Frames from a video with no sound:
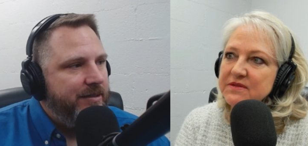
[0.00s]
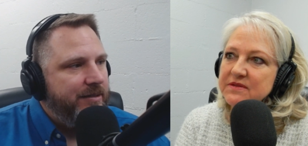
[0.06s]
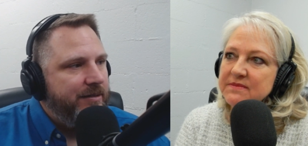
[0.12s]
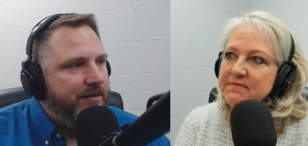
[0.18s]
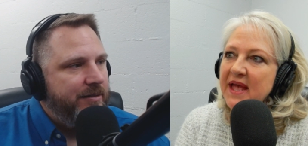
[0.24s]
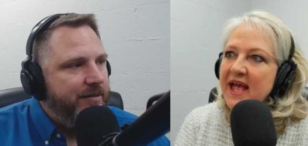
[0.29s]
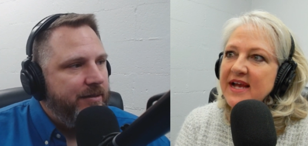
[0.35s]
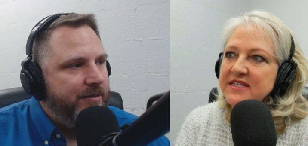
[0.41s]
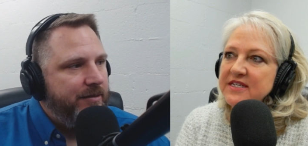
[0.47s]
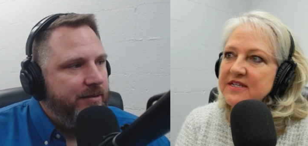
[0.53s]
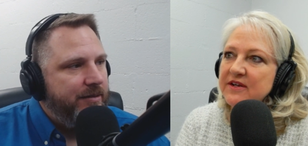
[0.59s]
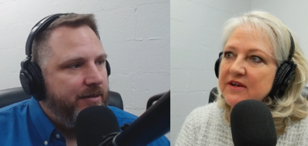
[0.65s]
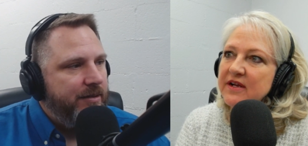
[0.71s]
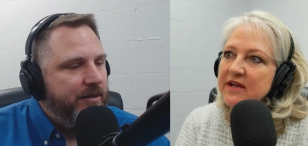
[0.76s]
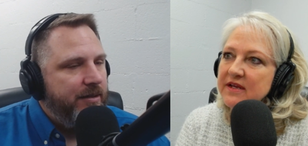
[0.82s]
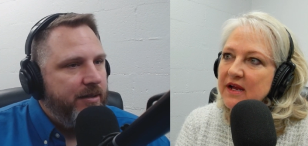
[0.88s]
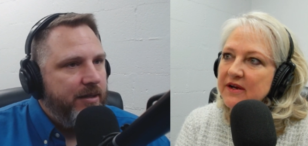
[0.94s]
Speaker 1: impacted
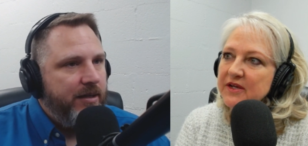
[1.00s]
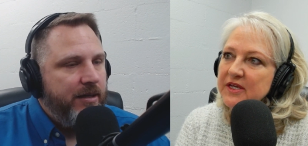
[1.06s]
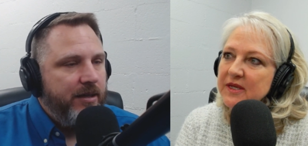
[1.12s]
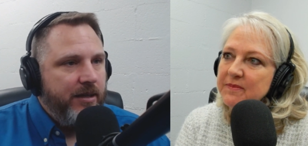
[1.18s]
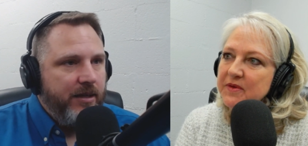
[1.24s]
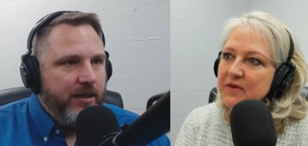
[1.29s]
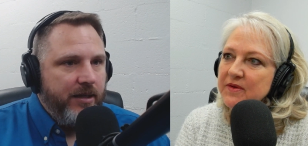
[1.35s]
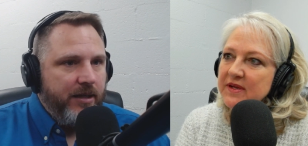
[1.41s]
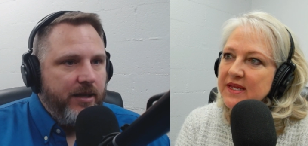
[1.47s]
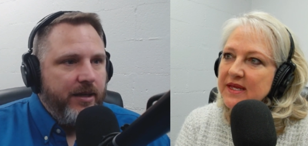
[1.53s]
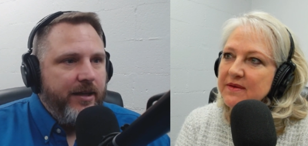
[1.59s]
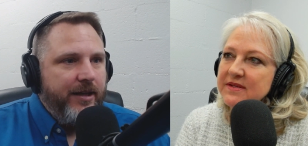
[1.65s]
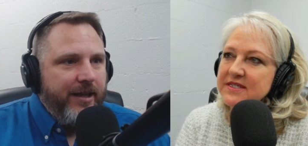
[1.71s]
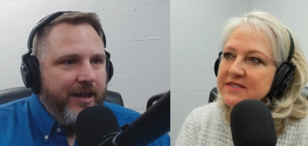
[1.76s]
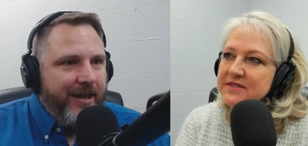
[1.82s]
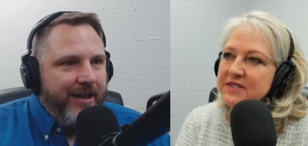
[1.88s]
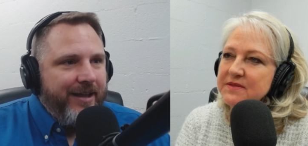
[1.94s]
our our community?
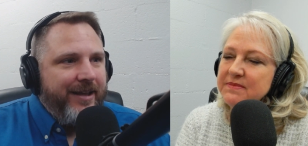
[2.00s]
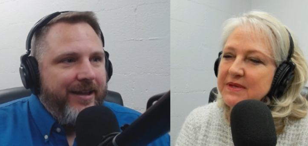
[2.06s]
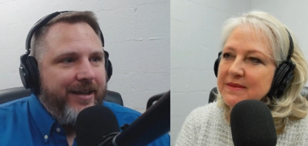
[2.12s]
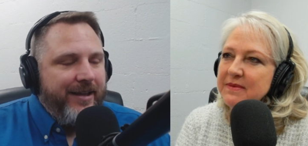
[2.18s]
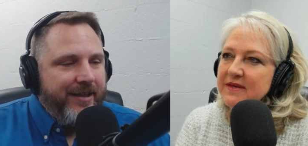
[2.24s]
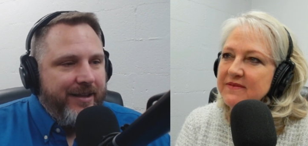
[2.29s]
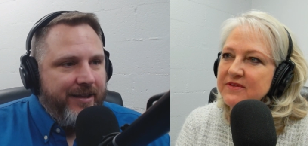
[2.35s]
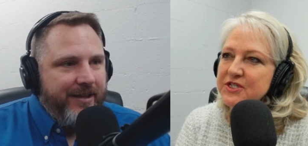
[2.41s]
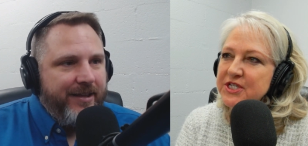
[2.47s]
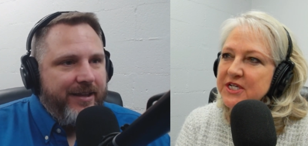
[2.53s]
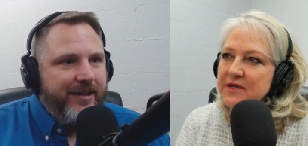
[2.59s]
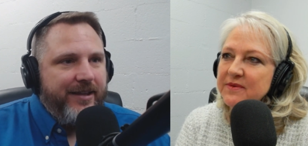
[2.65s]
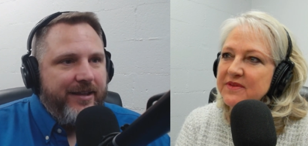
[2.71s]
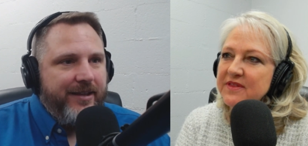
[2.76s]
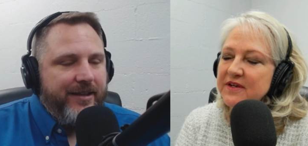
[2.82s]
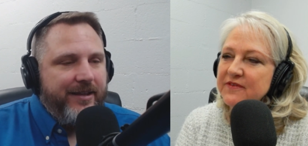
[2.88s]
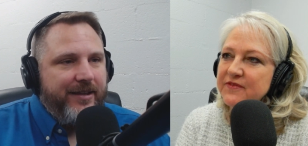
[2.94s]
Just maybe even share
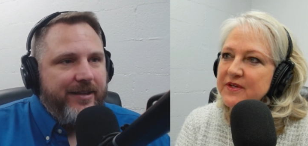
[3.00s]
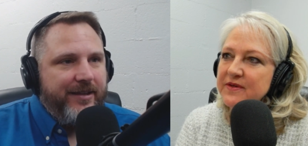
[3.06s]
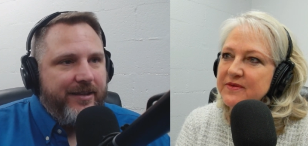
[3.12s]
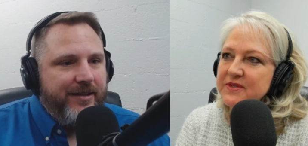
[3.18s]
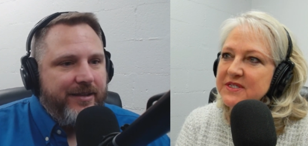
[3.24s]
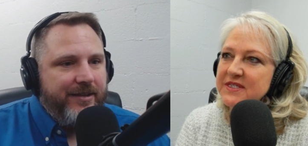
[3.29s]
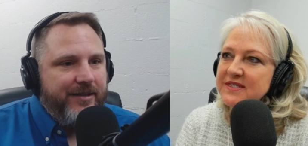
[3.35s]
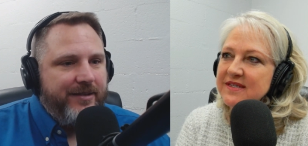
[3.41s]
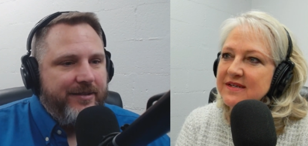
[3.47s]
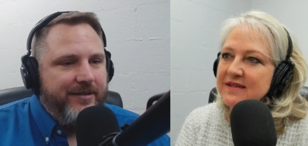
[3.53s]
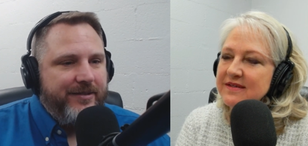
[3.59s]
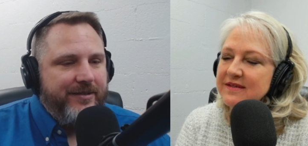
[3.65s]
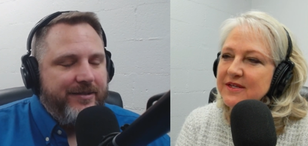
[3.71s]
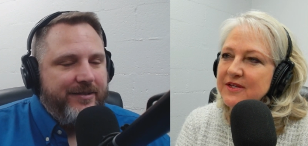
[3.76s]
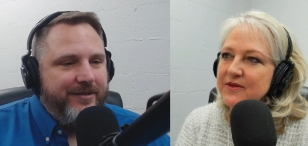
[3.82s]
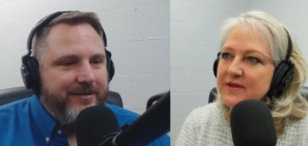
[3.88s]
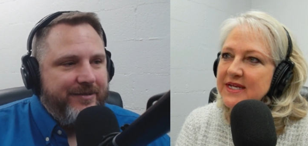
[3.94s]
with our viewers, uh,
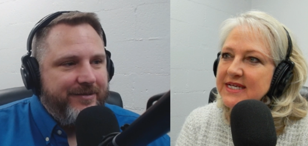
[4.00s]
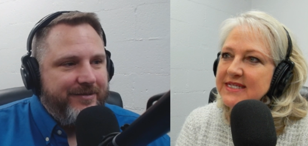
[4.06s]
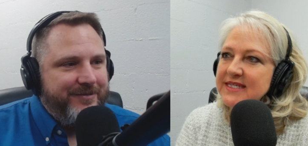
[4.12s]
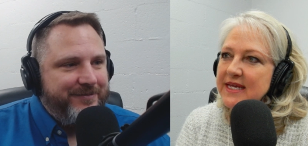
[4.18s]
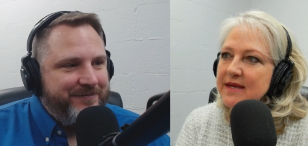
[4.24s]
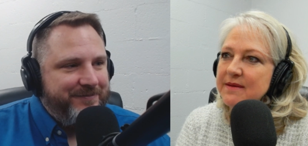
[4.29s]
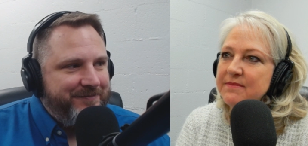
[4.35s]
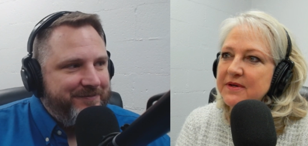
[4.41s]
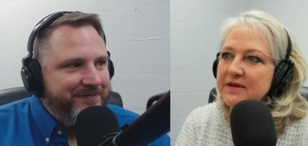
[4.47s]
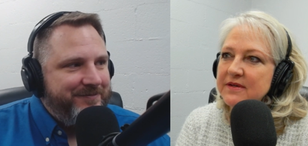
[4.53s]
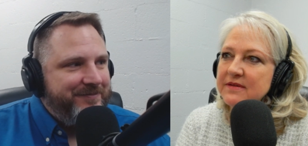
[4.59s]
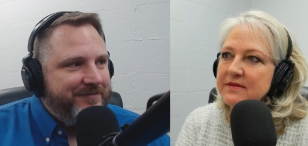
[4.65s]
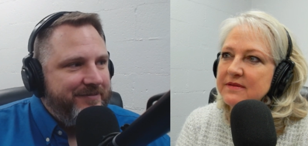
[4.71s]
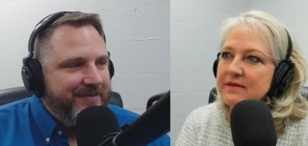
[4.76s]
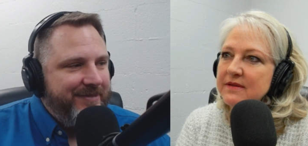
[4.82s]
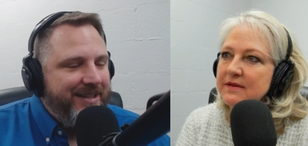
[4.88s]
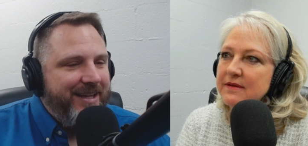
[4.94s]
you know, an example.
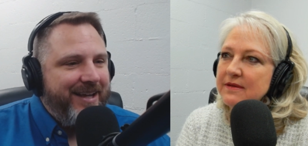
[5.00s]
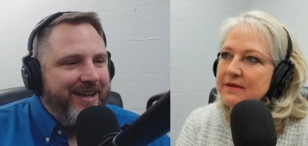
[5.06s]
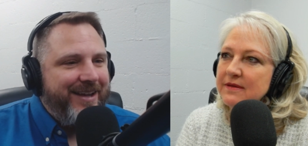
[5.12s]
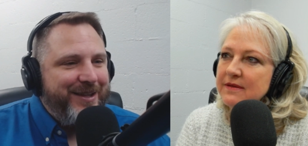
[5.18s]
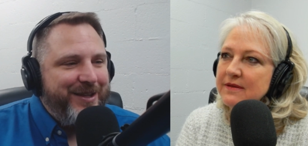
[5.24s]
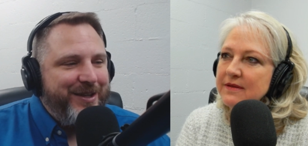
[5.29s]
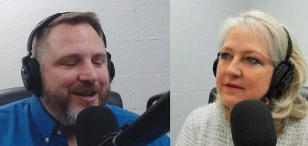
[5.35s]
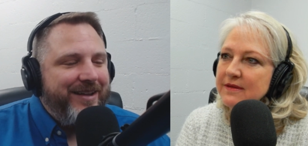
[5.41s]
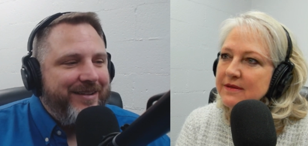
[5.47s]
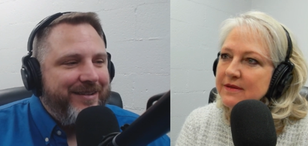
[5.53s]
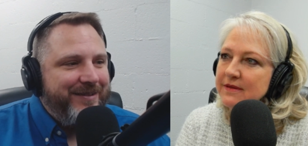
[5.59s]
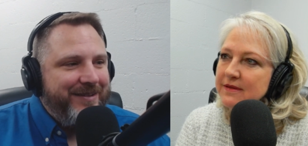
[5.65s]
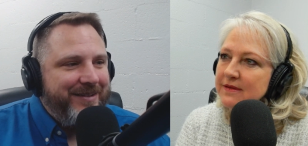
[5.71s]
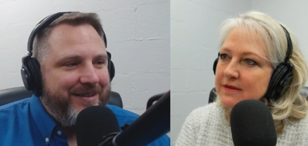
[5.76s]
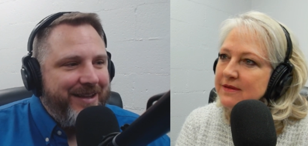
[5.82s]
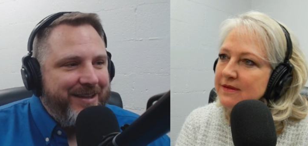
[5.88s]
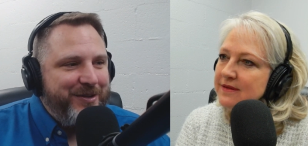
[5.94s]
Speaker 2: Yeah, yeah.
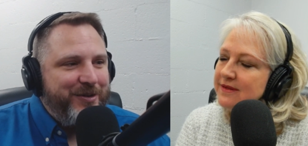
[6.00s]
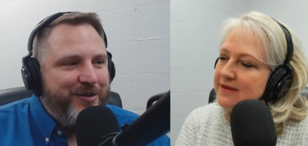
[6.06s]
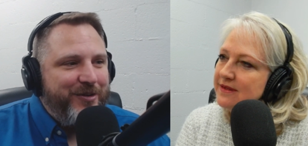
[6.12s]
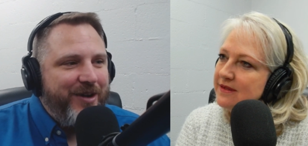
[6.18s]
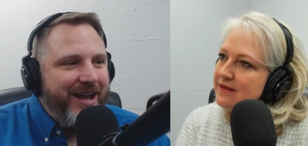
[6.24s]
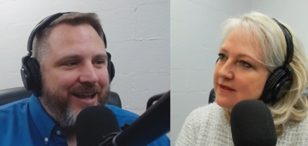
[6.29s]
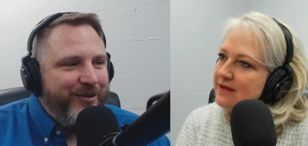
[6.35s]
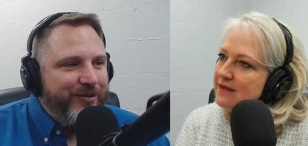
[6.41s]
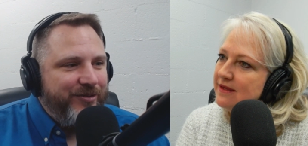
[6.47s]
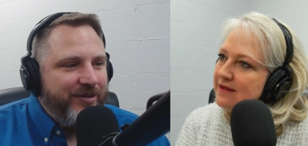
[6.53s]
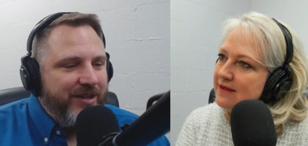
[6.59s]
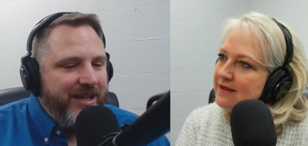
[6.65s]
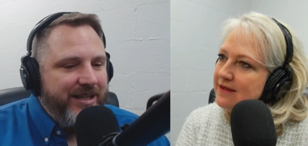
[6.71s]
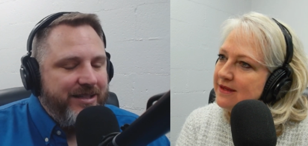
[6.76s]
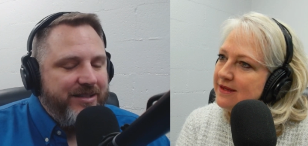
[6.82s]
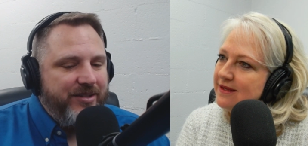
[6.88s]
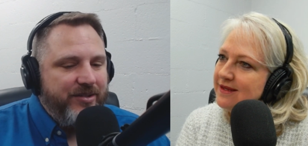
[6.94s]
You know, I don't
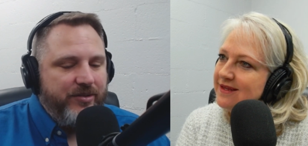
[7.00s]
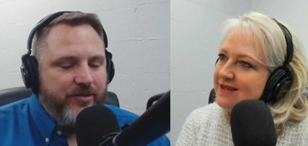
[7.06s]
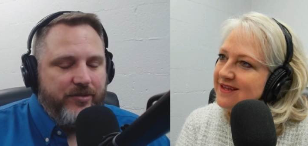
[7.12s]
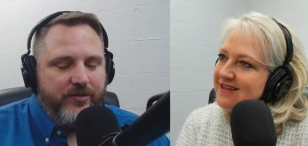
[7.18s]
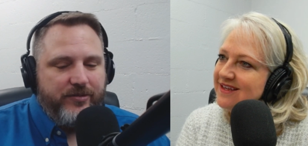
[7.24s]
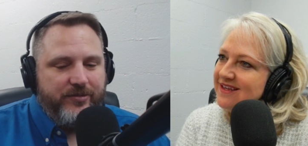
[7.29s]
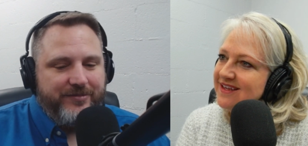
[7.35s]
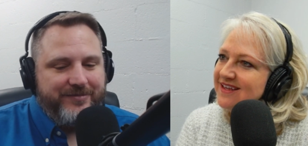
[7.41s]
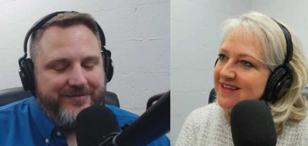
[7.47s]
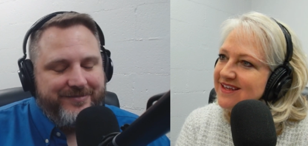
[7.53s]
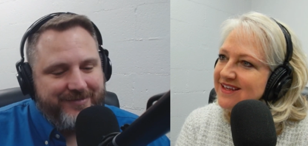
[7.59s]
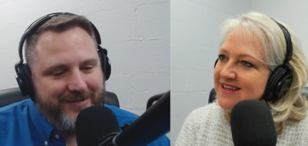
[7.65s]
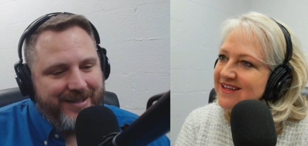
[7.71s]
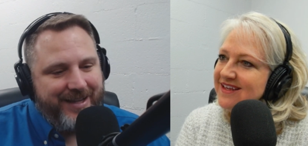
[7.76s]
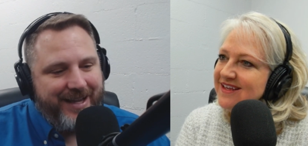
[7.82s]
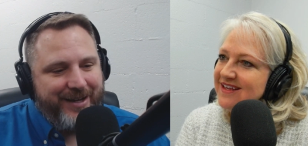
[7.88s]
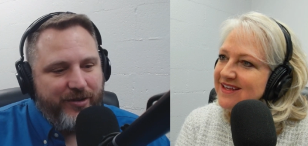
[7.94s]
like to,
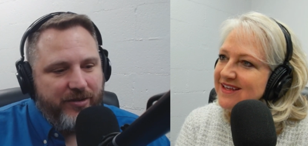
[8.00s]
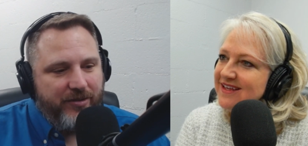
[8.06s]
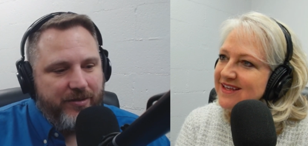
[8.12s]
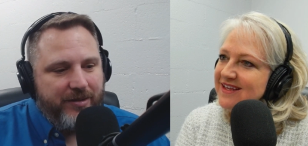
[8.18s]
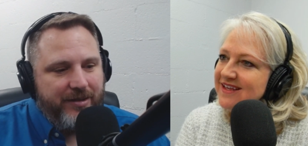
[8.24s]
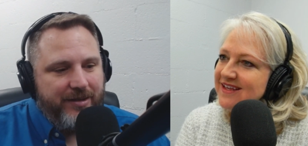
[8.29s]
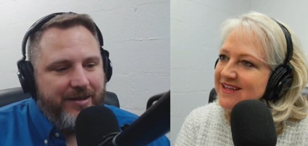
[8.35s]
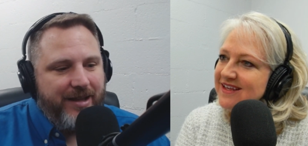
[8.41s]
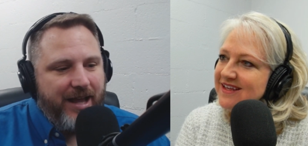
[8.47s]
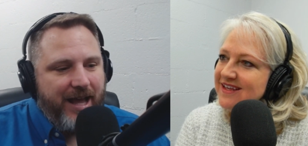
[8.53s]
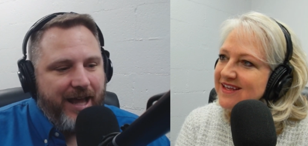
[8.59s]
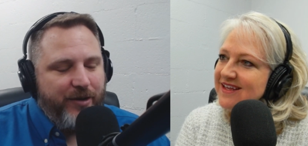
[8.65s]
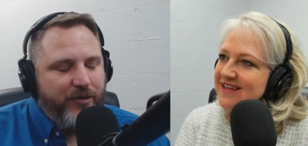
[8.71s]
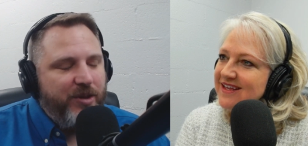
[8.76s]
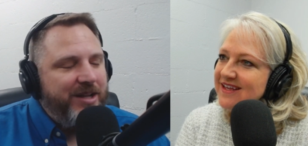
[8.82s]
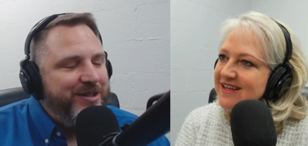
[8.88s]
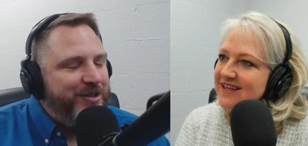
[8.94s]
I don't, I don't like